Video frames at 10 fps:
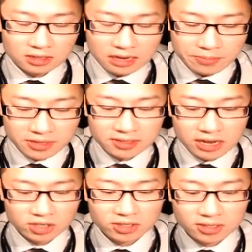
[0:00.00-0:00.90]

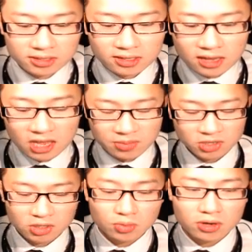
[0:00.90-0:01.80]
Mustaches, and make
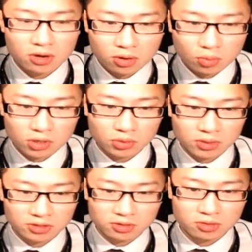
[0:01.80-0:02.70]
sure we know which one
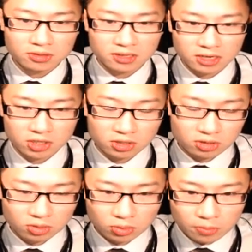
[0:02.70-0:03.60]
is associated
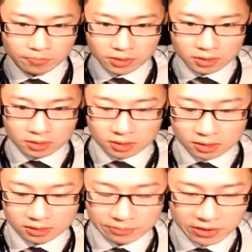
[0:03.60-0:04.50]
to
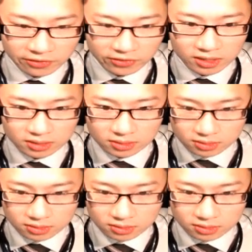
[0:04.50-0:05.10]
the method.